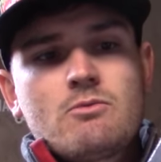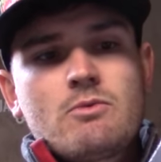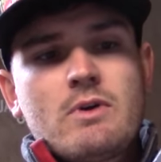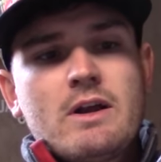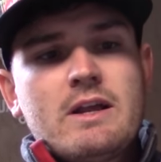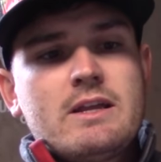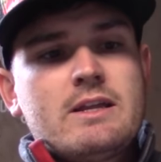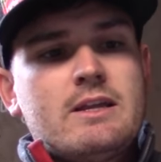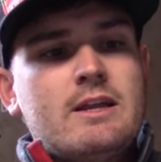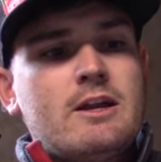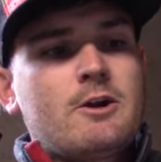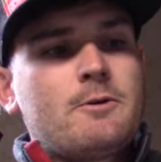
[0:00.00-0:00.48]

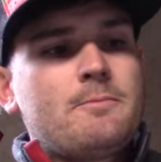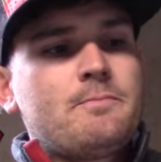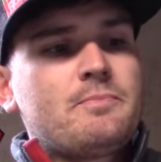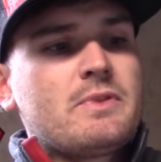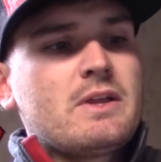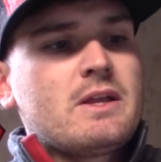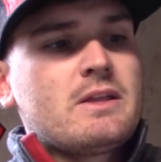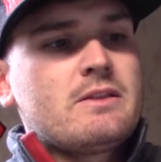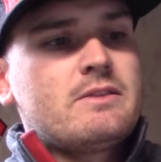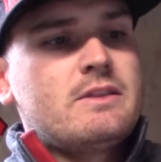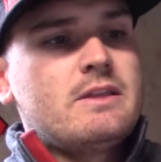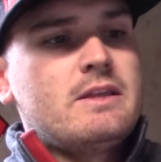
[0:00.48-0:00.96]
right here,
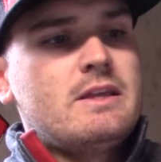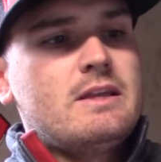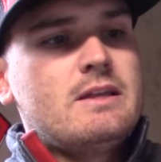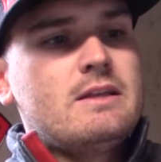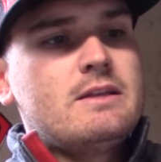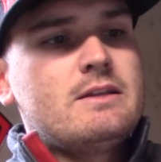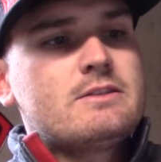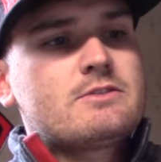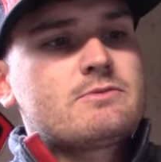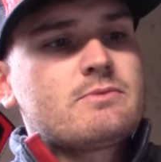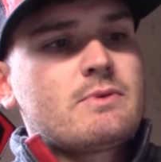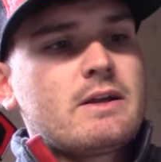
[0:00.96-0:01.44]

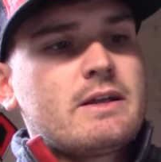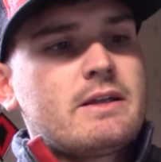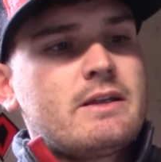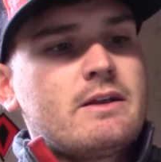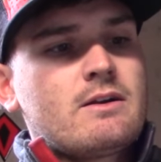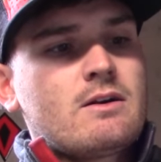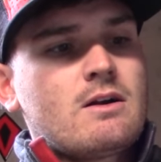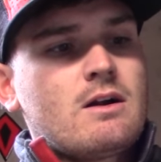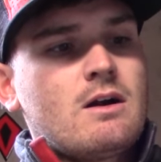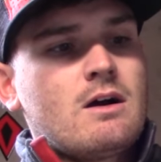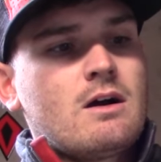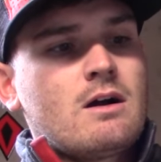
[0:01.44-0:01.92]
these right
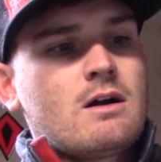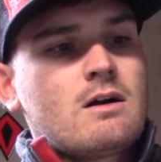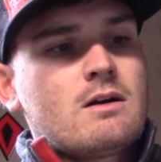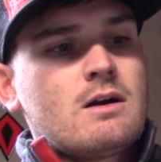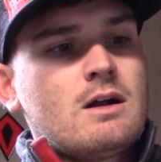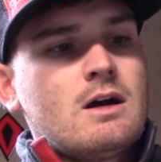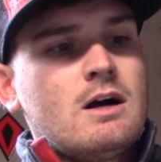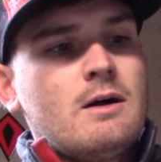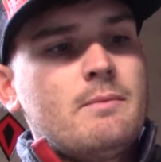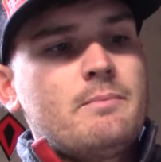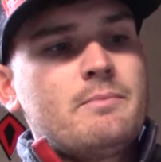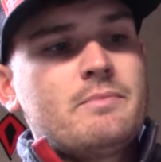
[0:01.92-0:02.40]
here are,
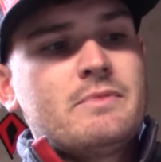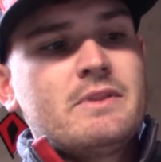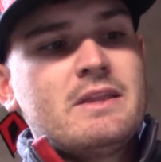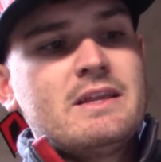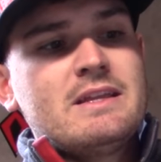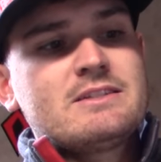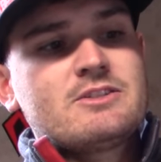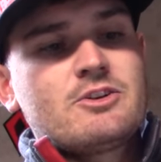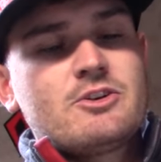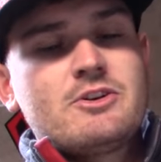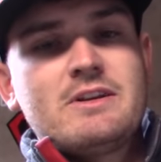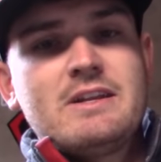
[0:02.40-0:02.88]
um,
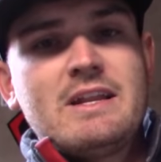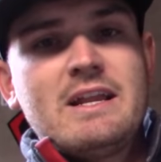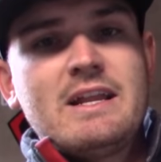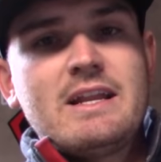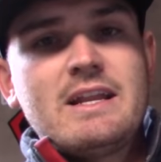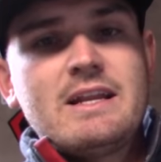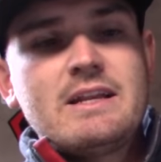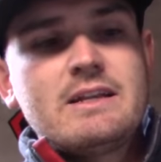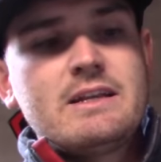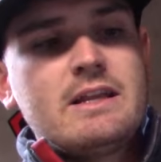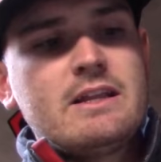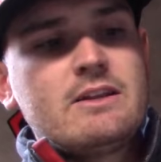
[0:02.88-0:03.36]
these are
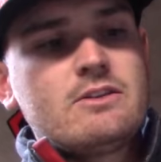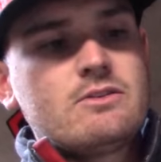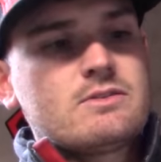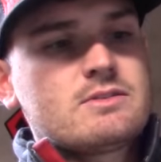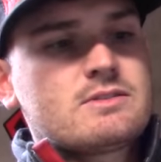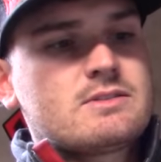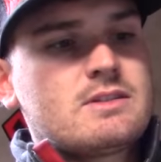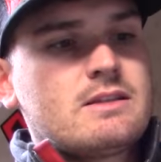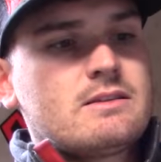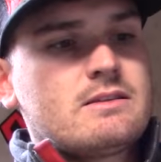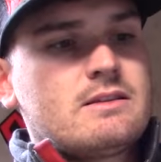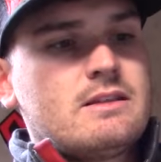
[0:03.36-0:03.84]
knitting
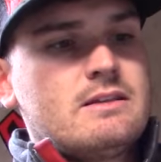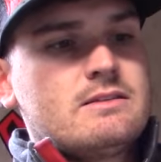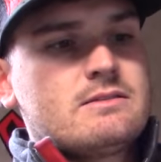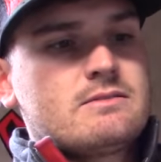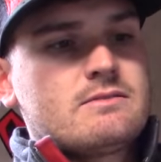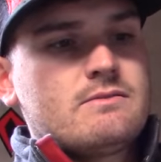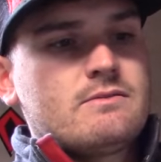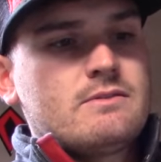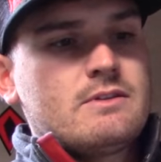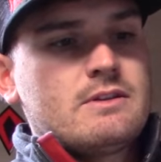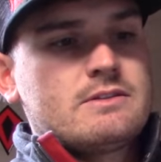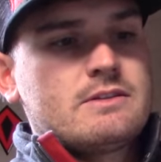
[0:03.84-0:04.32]
needles that
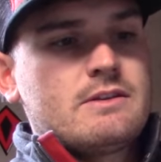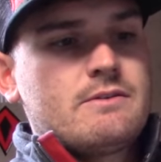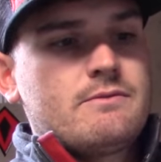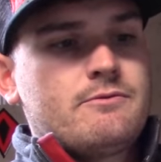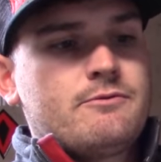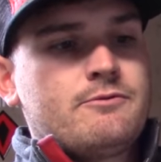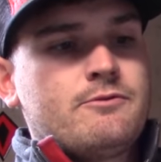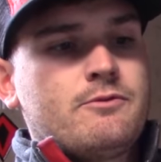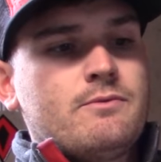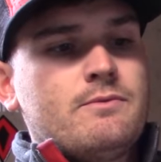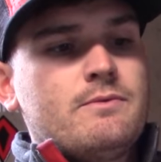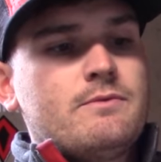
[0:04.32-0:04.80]
these,
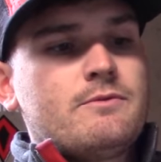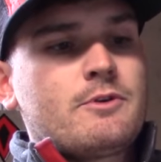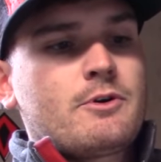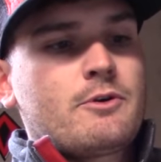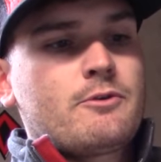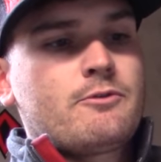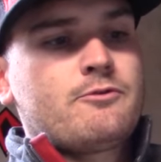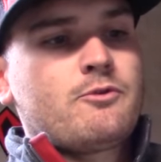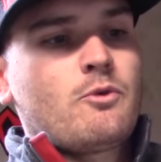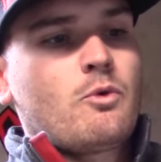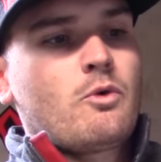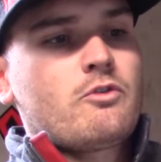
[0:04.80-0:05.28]
there are
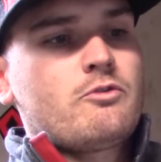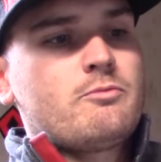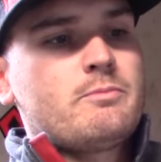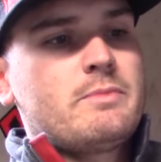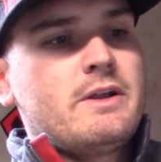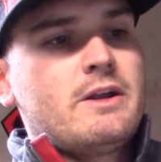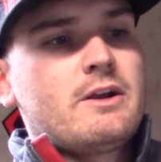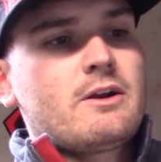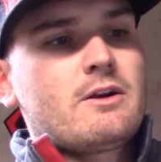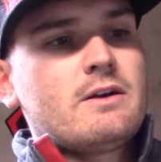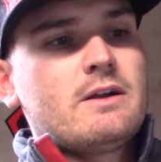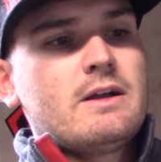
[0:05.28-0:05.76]
four of them
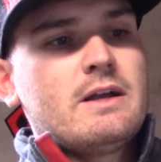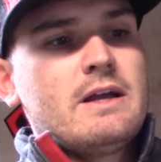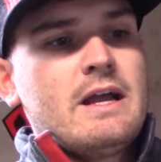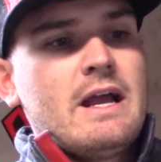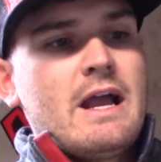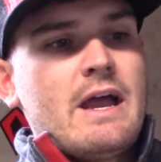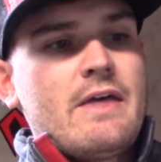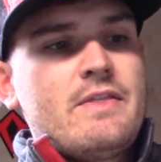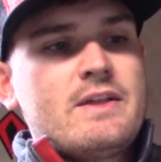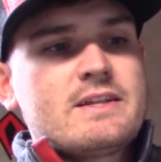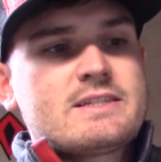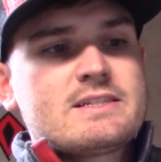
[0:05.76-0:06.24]
here,
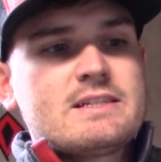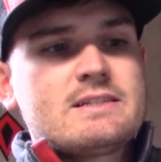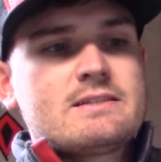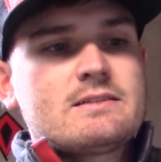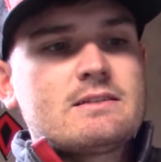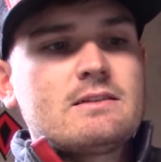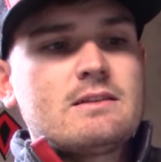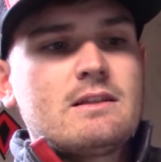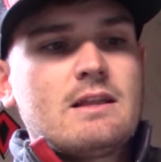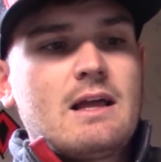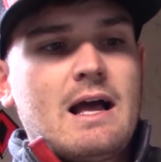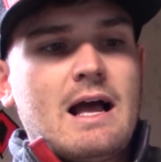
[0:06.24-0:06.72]
and this
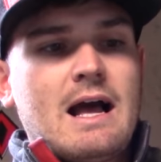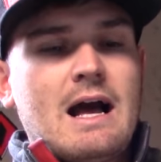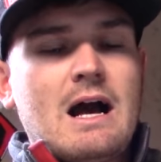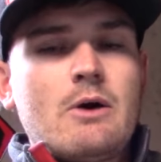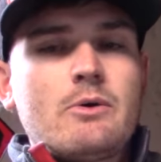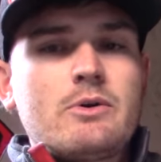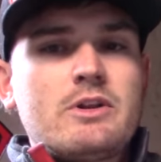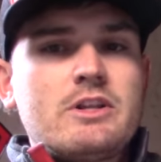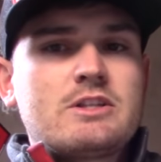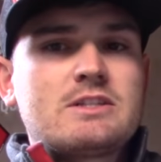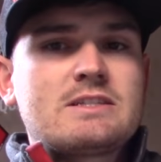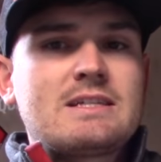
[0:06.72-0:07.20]
is
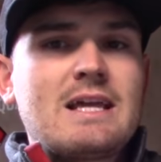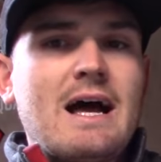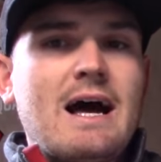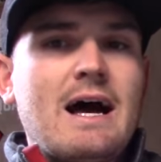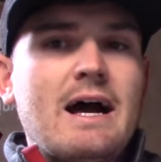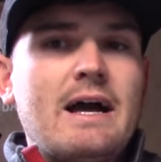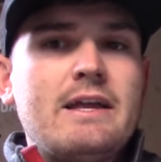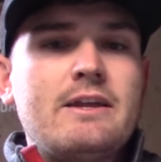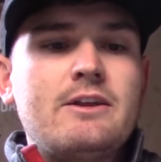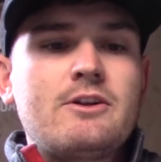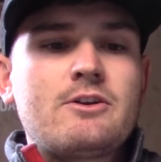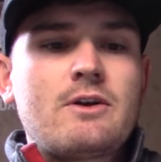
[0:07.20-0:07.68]
how to
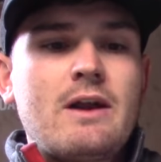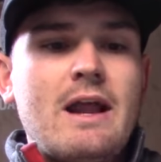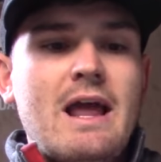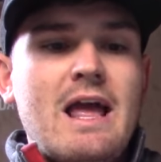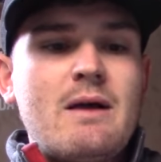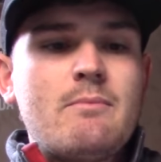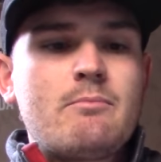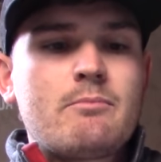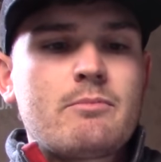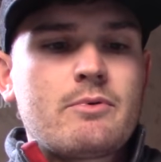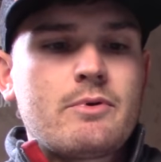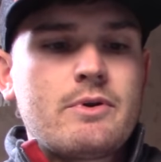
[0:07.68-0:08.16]
tie your
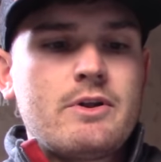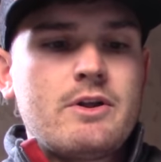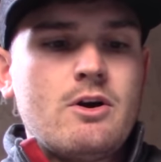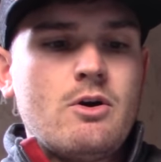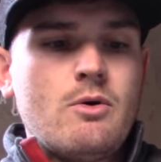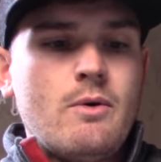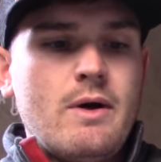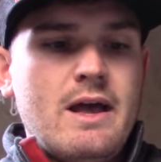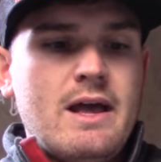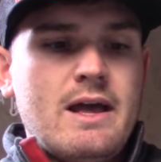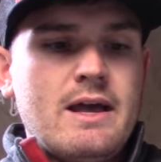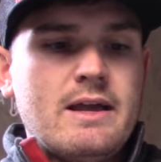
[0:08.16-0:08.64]

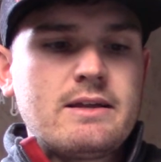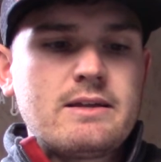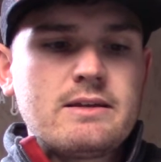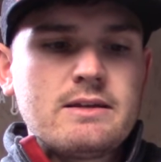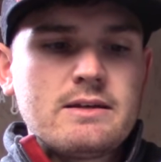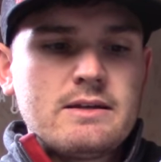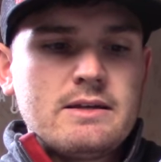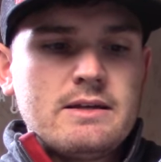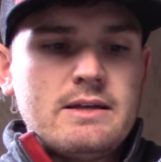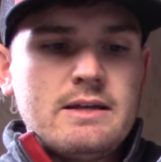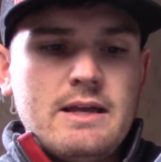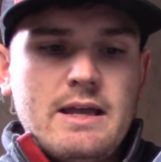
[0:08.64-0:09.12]
embryo egg
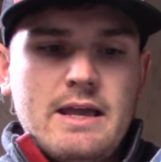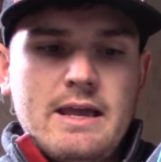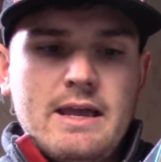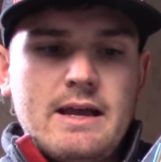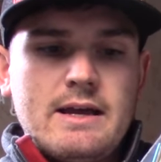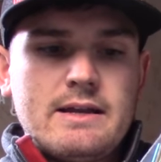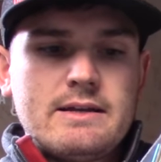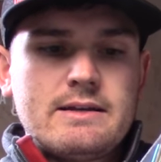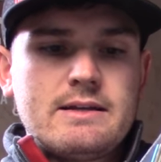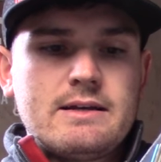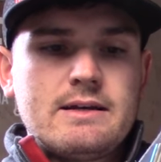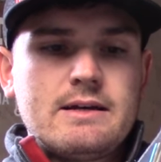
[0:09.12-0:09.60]
tag
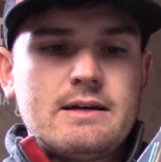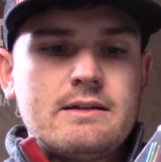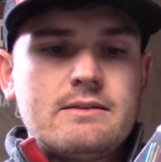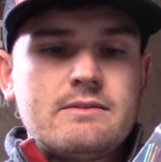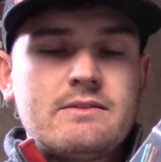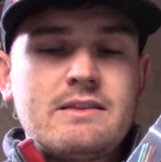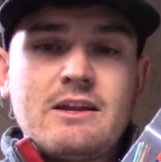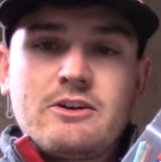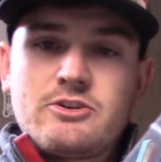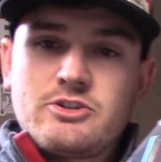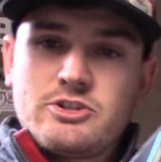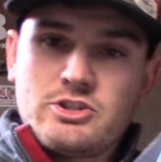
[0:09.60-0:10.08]
and uh,
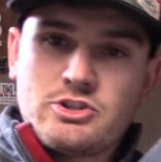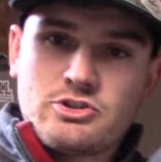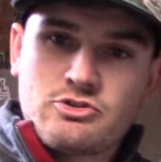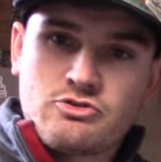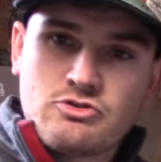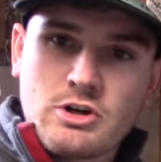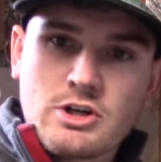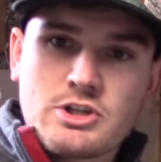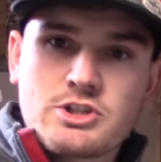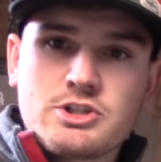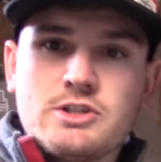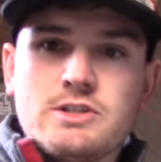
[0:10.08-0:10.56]
there's
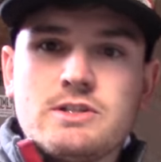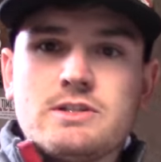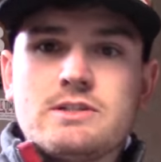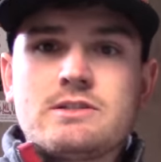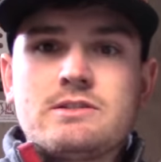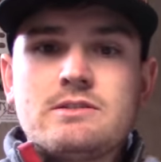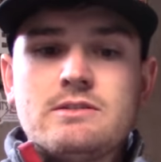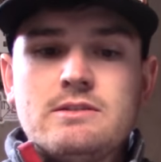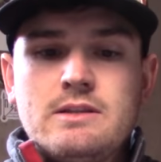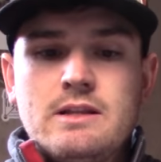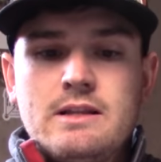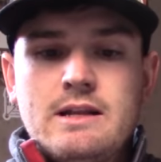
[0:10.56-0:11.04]

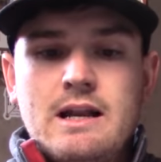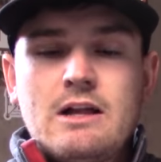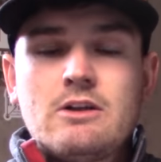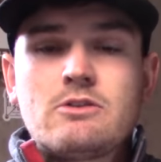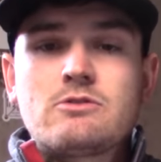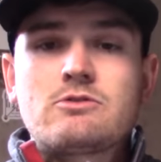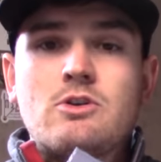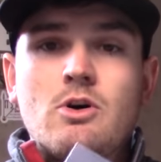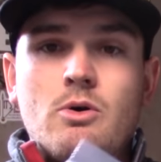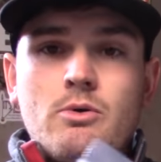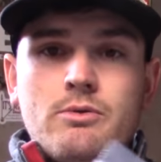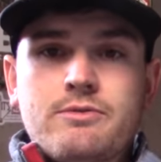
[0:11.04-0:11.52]
instructions and
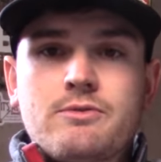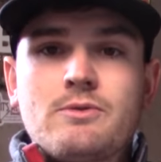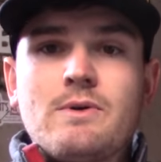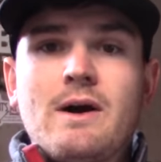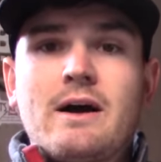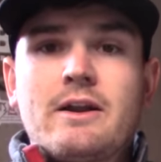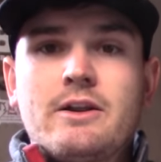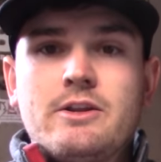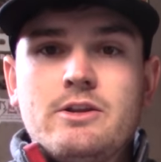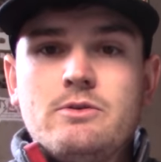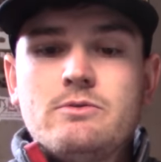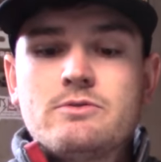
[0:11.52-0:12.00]
I'll go through
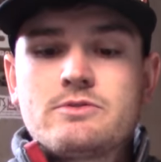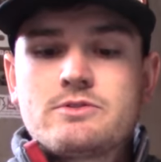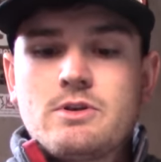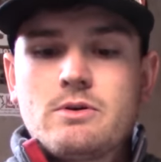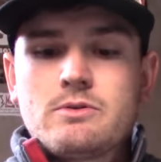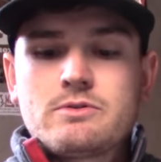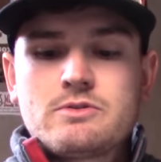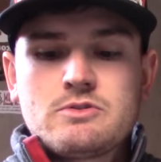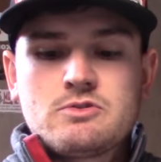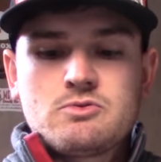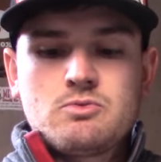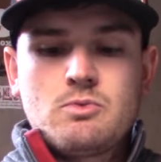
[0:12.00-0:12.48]
how to use
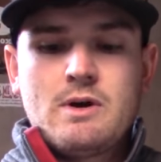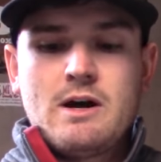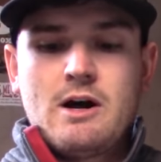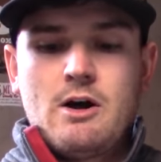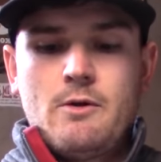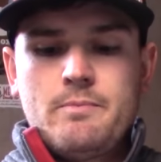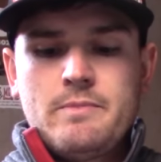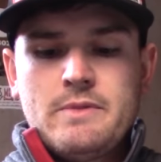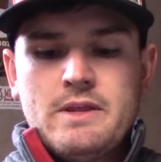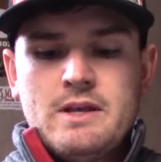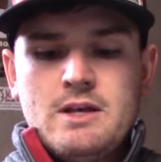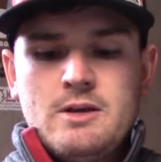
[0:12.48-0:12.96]
those as
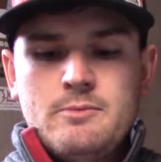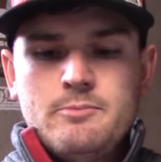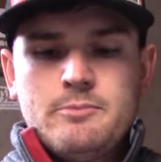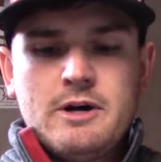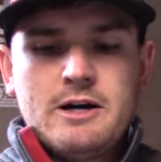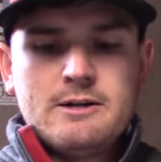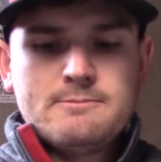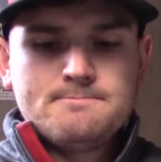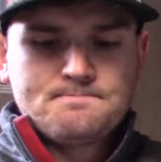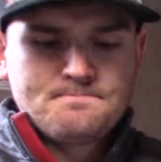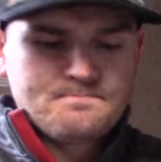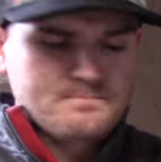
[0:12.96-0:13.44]
well.
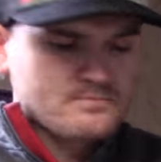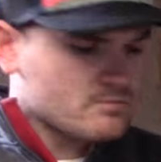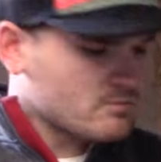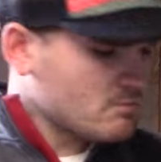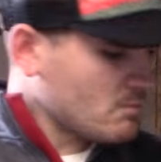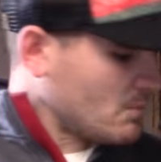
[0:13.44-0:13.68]
But